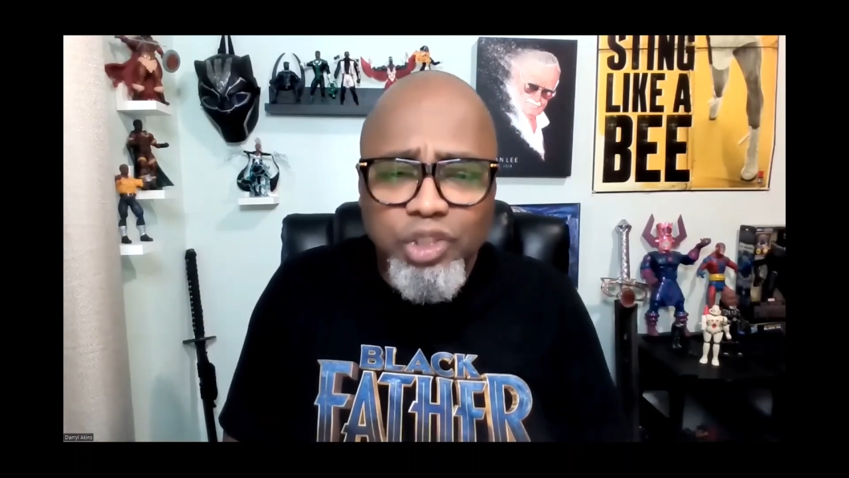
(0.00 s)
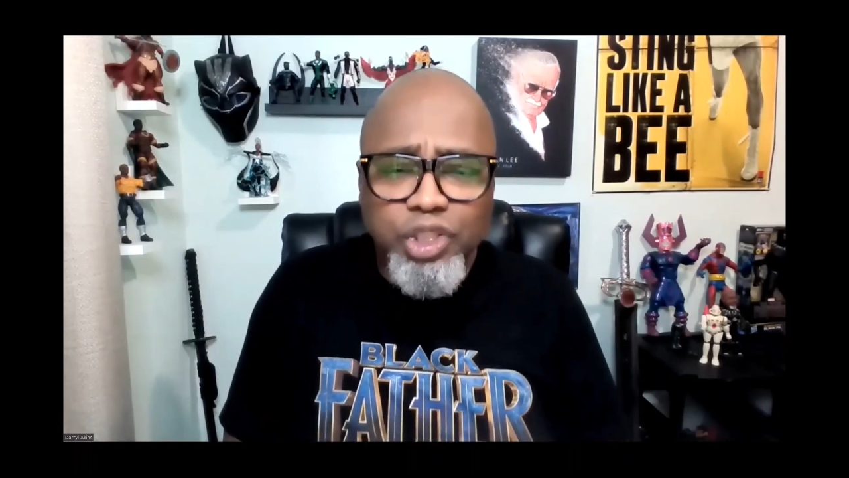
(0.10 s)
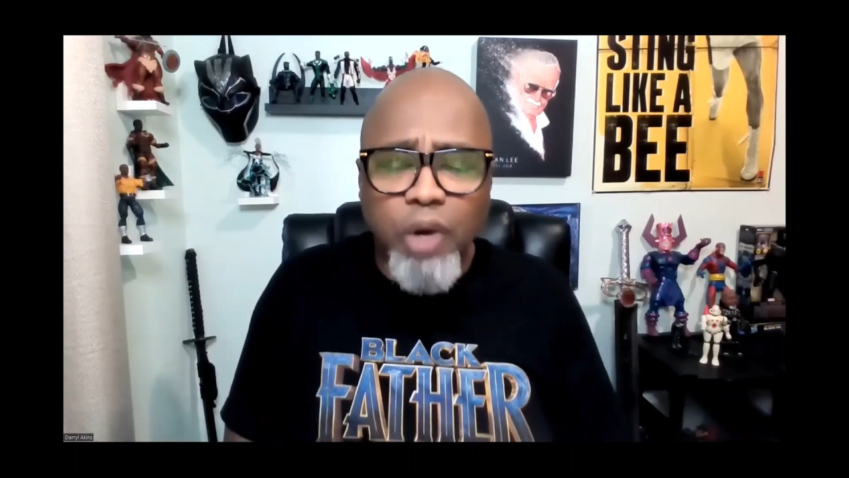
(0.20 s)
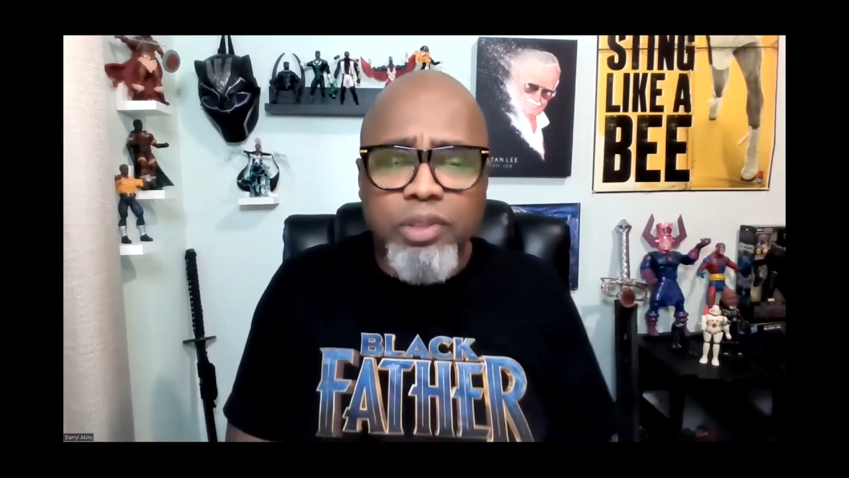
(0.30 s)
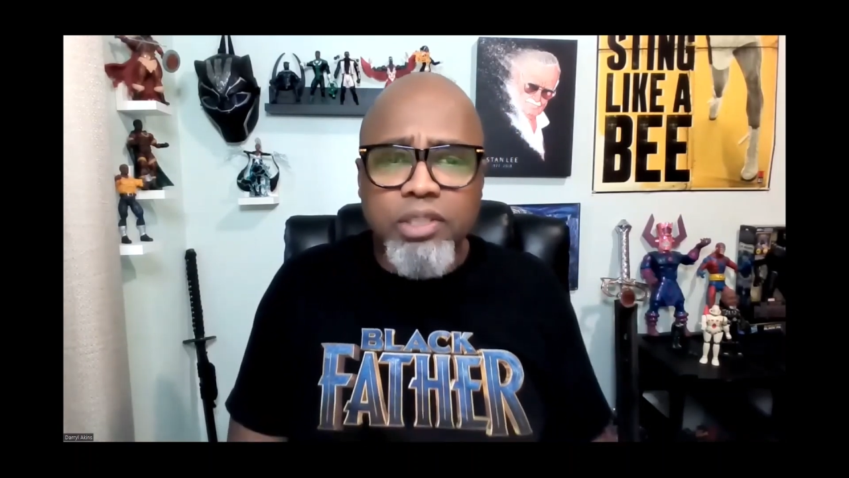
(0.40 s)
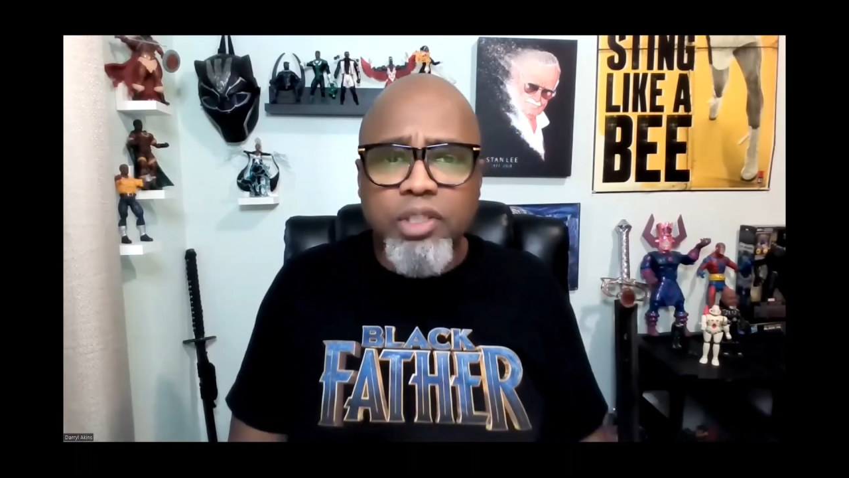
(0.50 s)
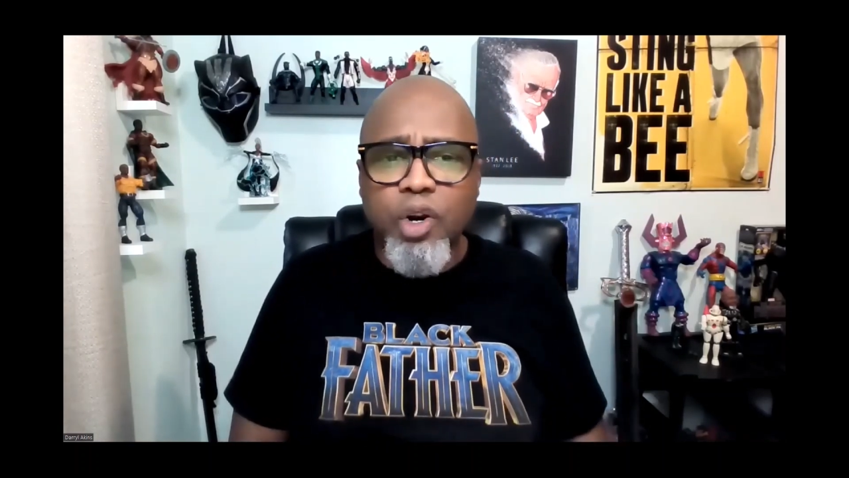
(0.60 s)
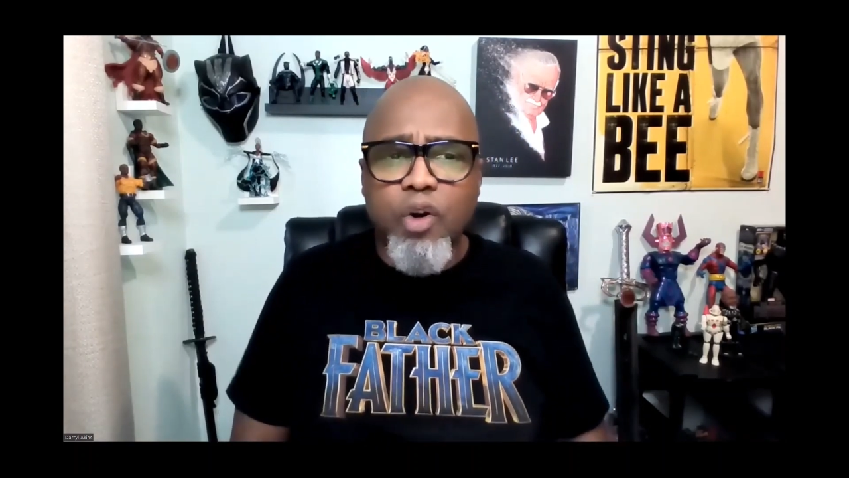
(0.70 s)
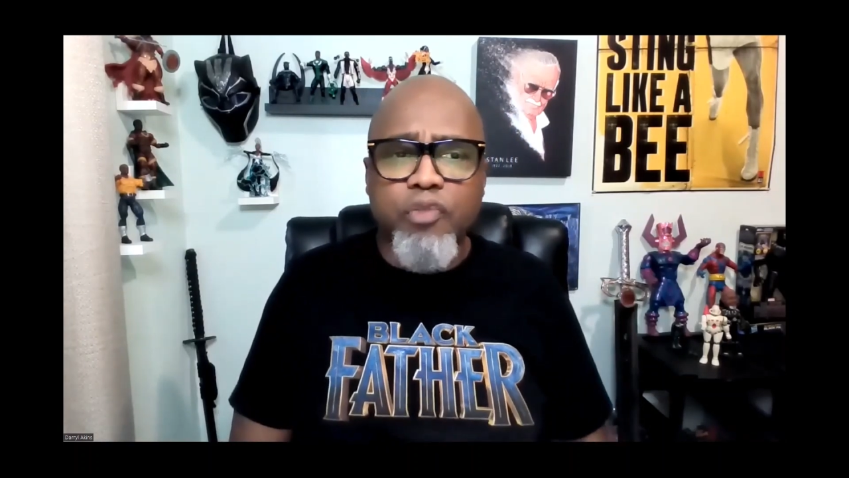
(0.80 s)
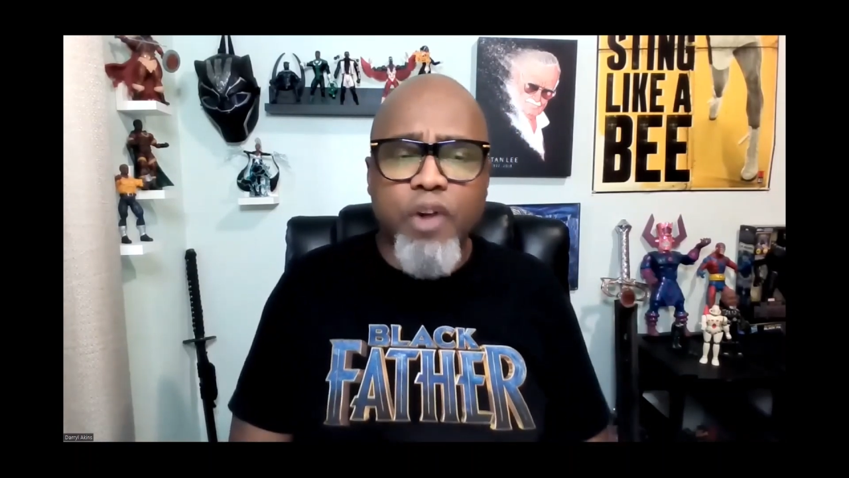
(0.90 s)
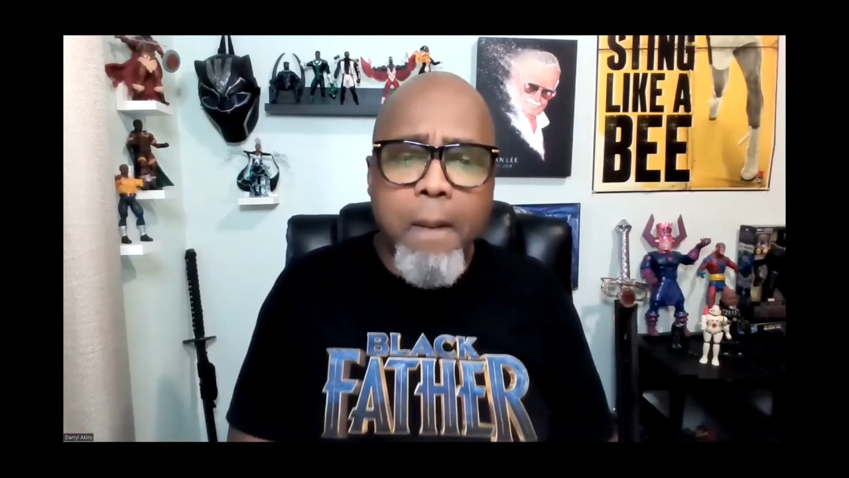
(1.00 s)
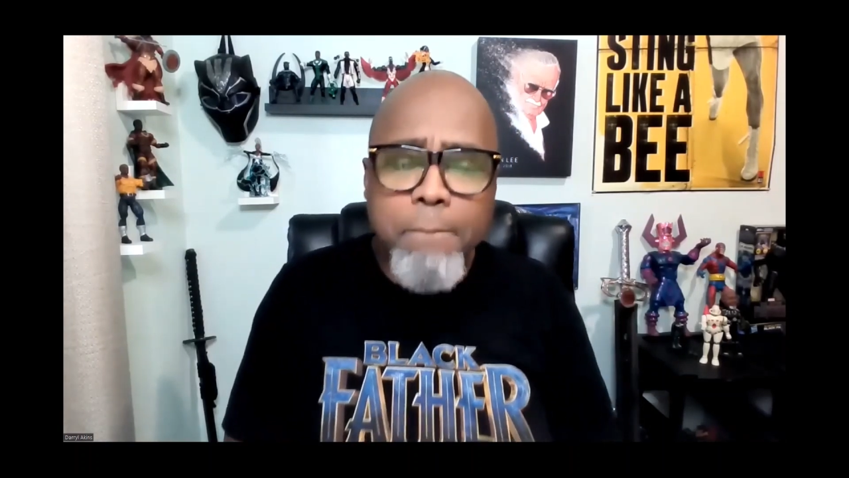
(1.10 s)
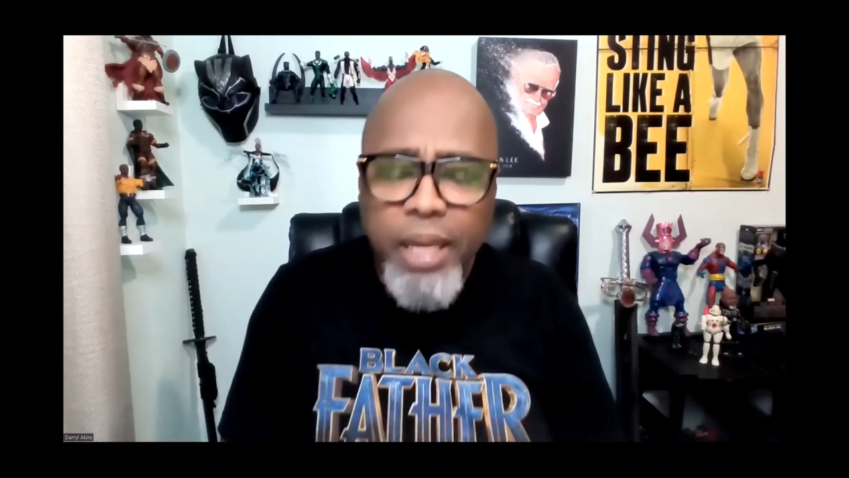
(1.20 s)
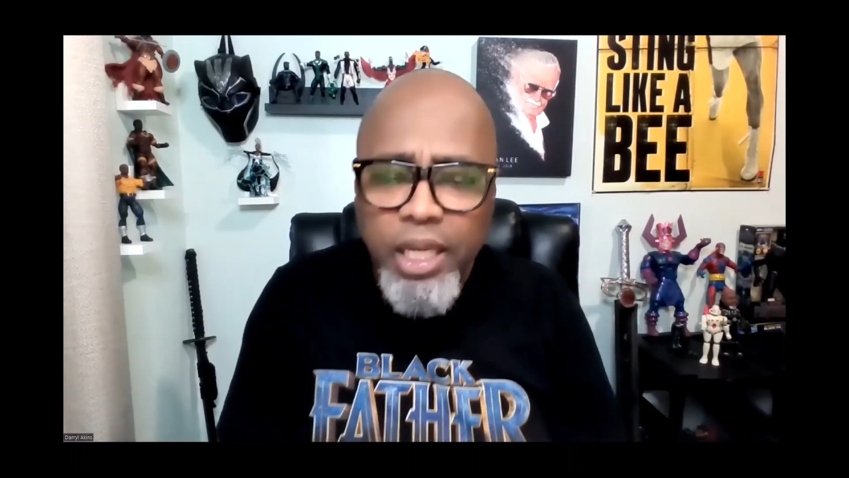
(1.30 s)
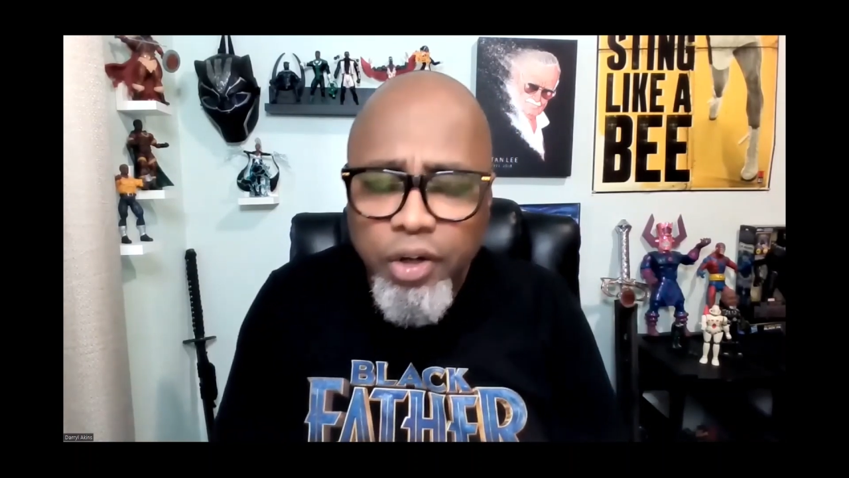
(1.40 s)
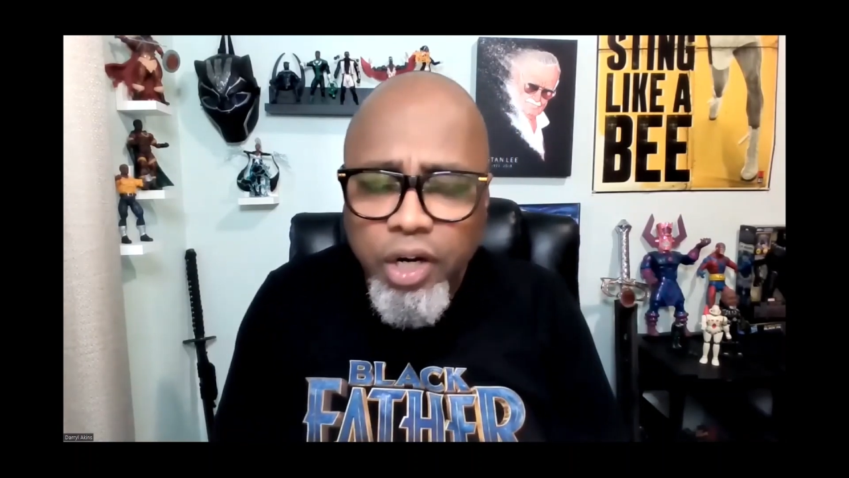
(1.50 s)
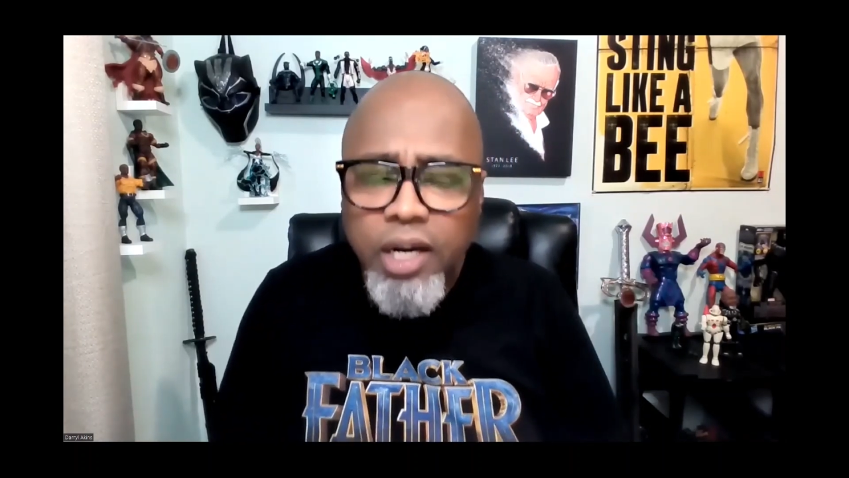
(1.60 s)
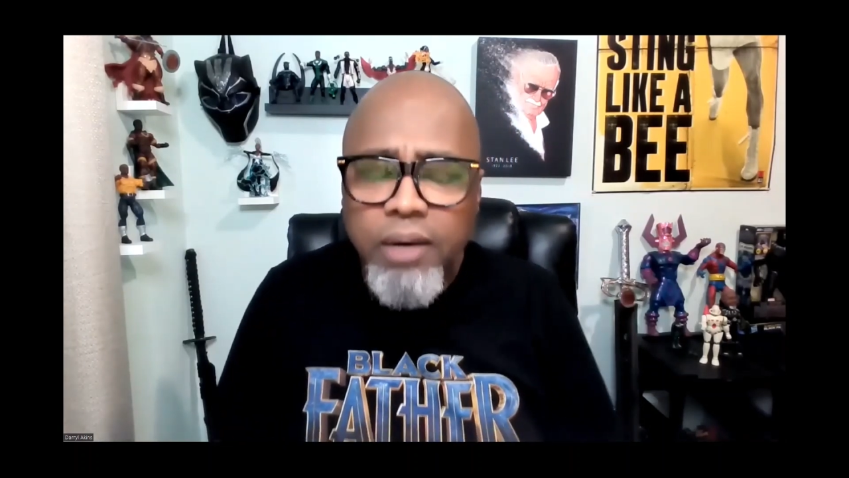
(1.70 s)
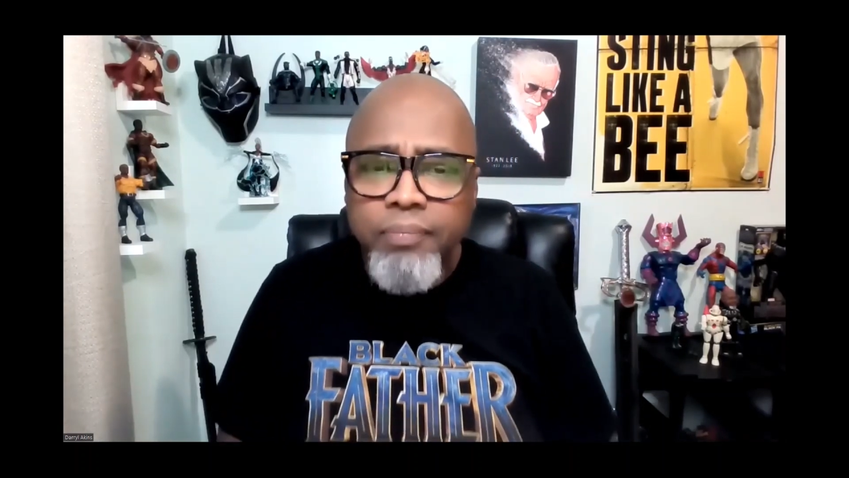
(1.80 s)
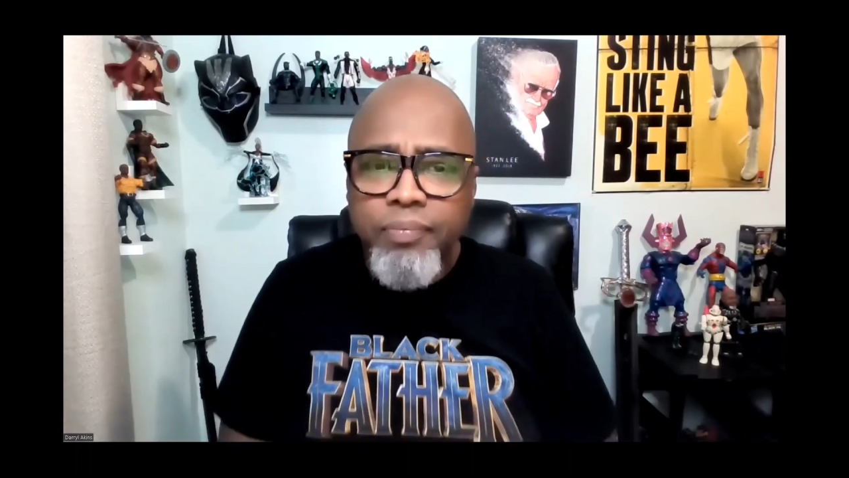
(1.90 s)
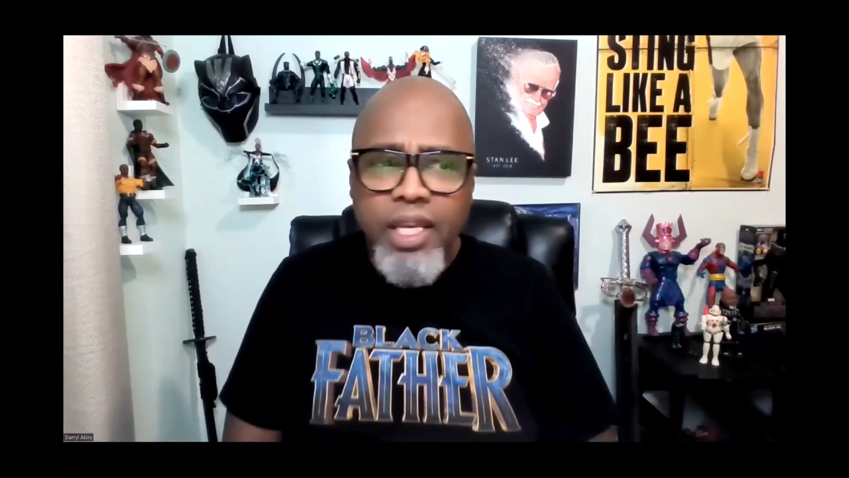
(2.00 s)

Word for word: choked his girlfriend, beat her up.